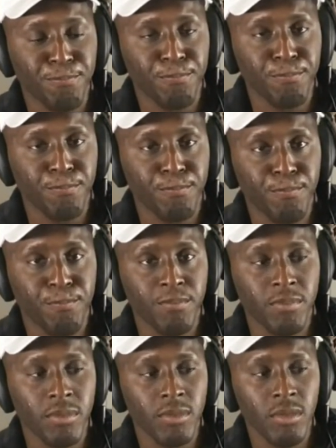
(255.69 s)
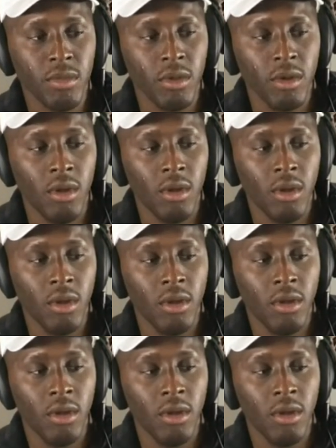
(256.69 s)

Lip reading: (no one is talking)